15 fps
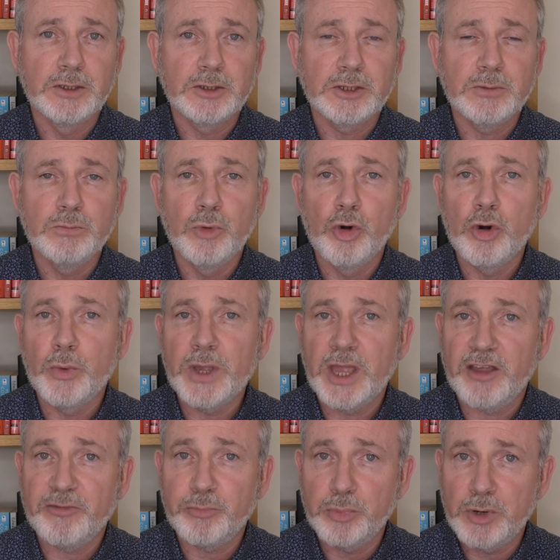The more we
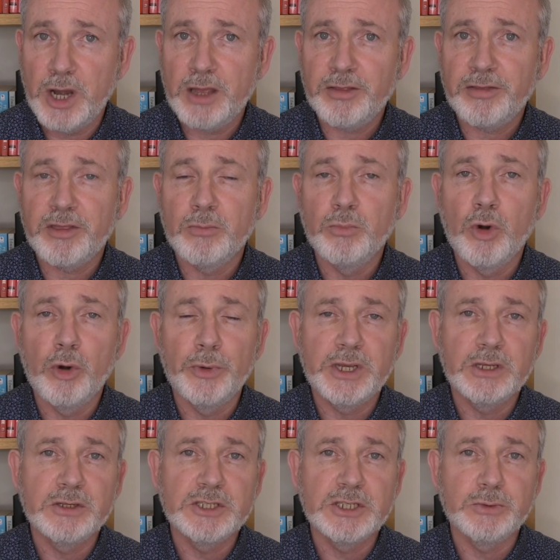have breath, the more we
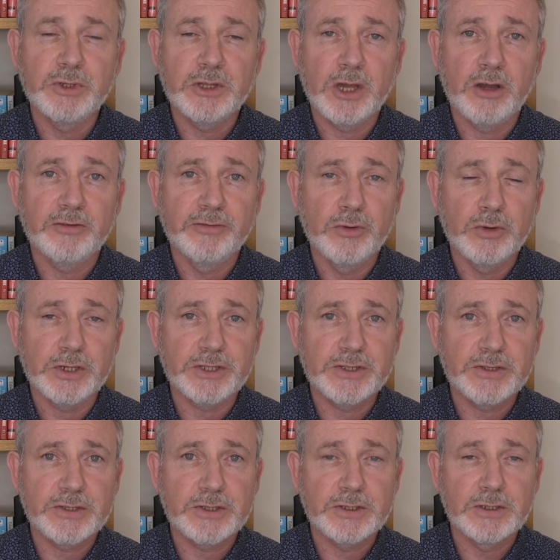can do with our
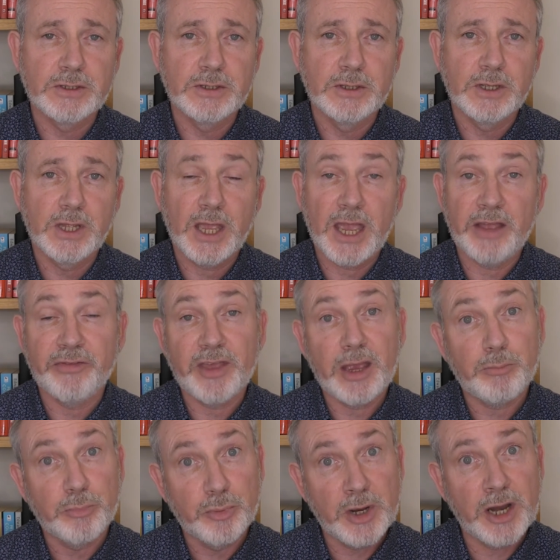voice. And
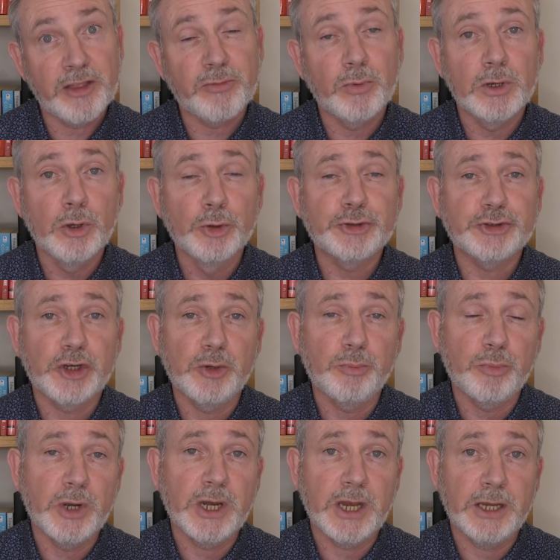that breath will also
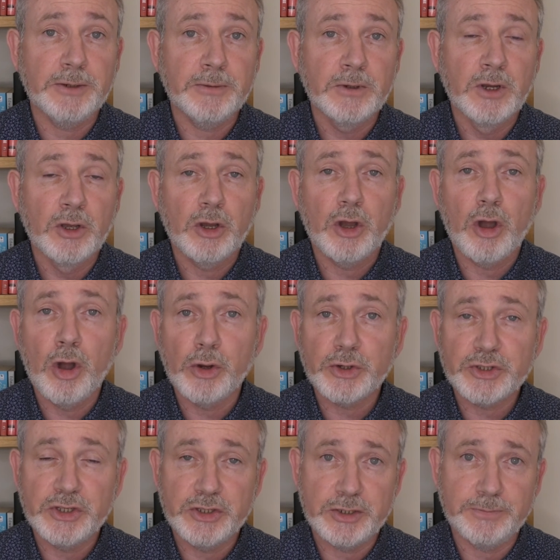bring in
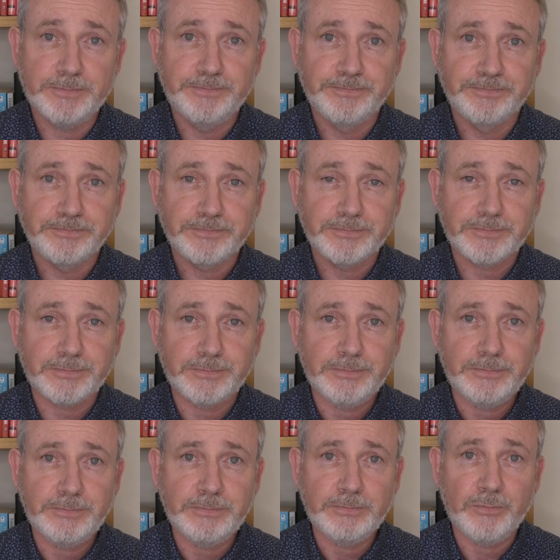oxygen.
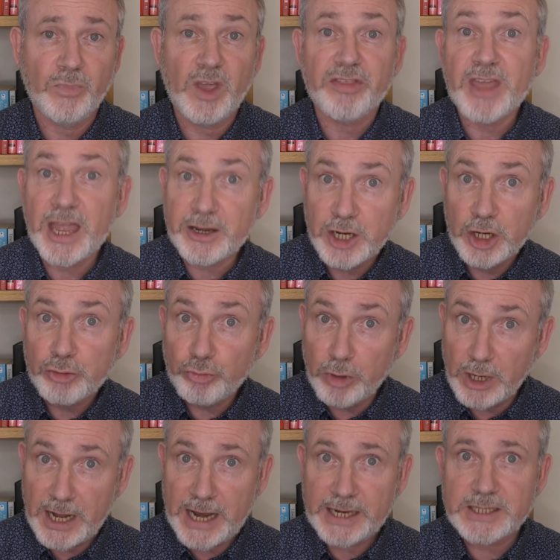That
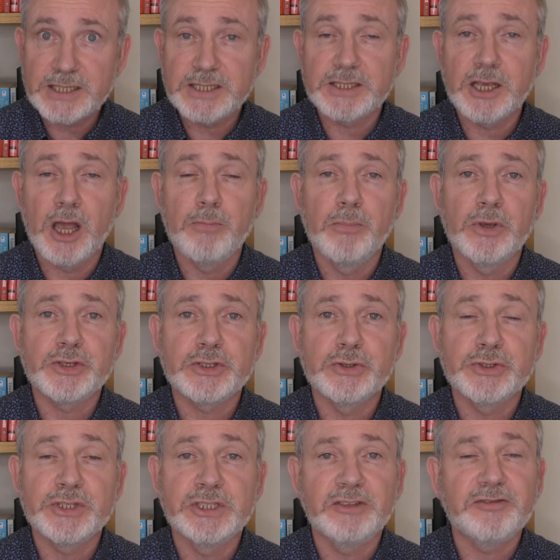relaxes our
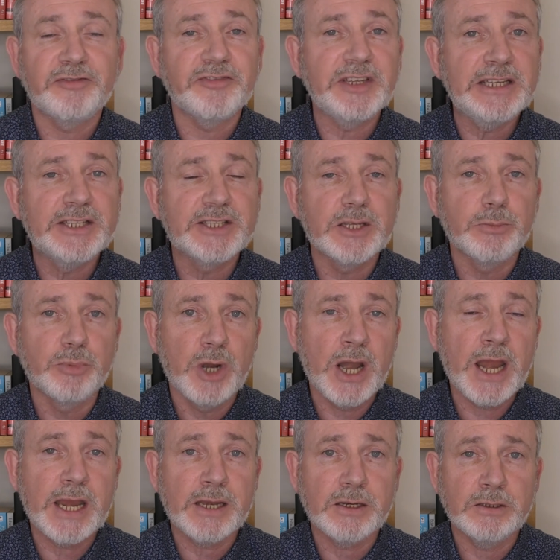muscles and it feeds the
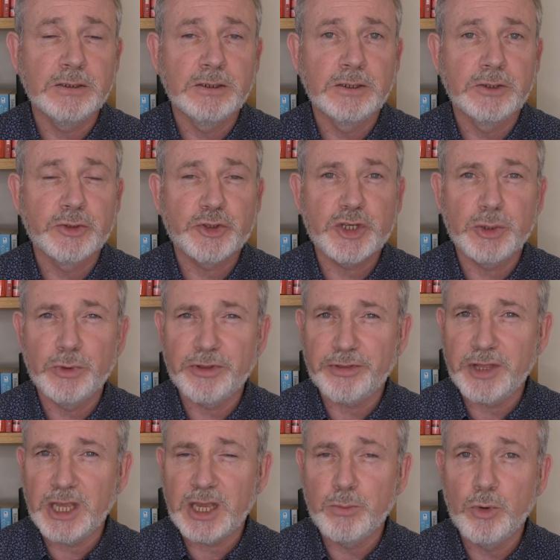brain, so we'll
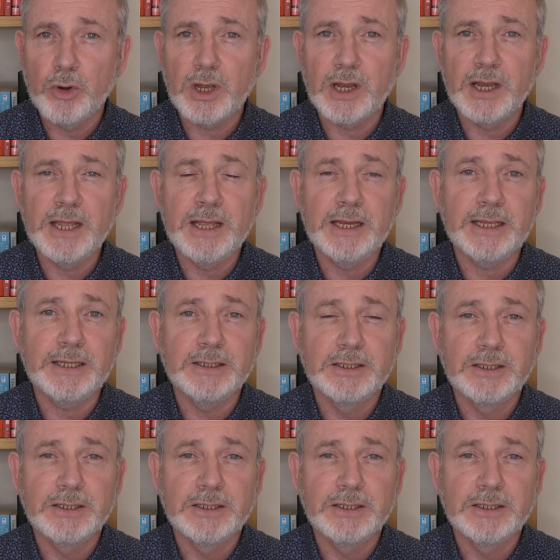think more clearly.